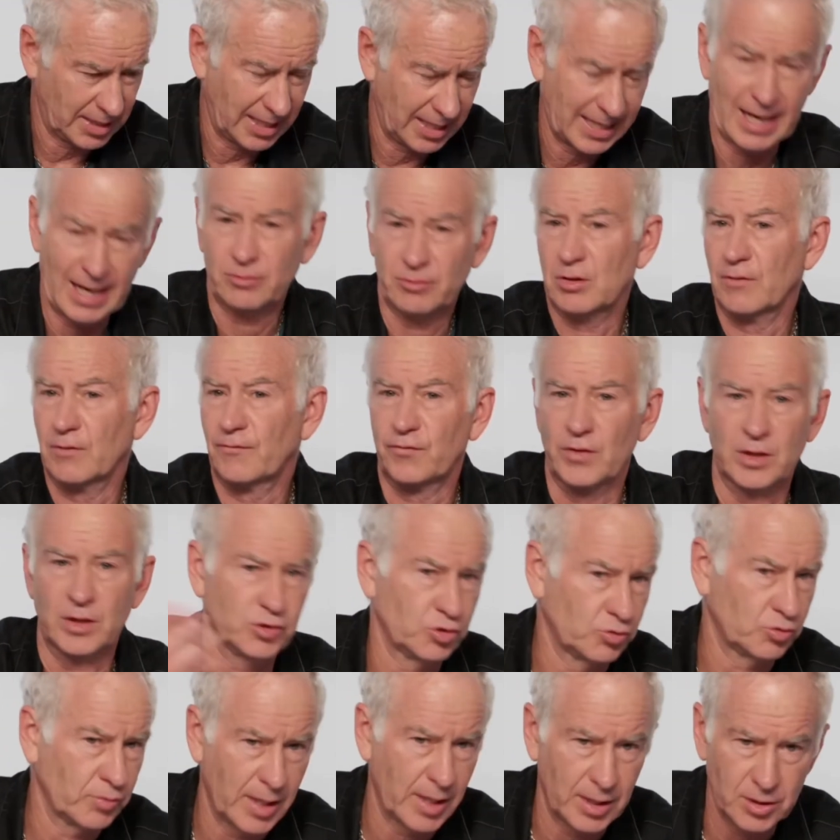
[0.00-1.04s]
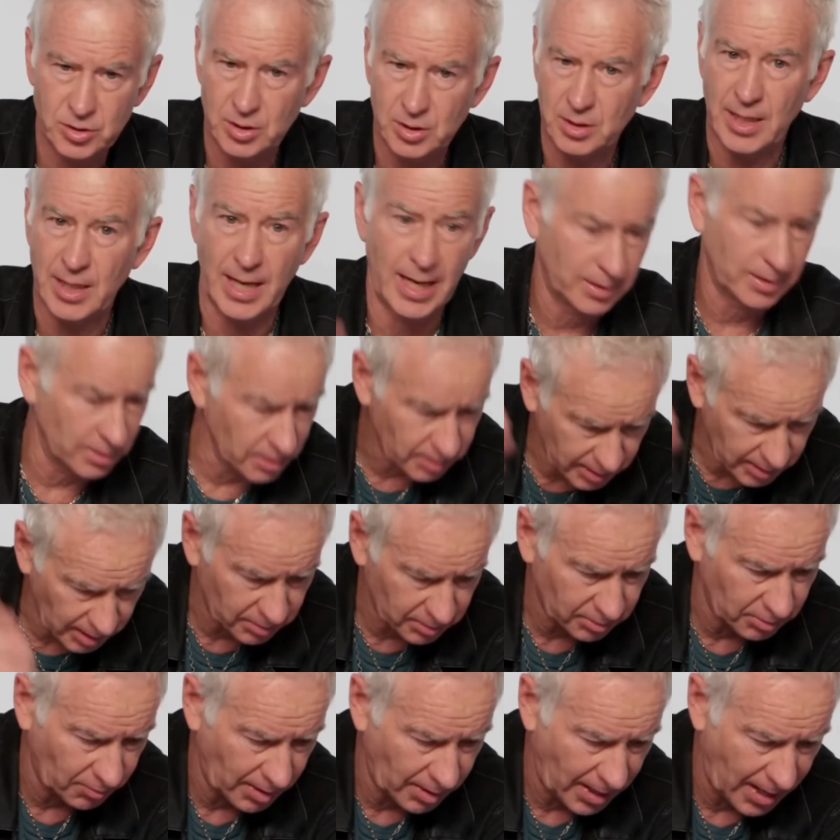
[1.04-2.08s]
Get out the frustration and you get the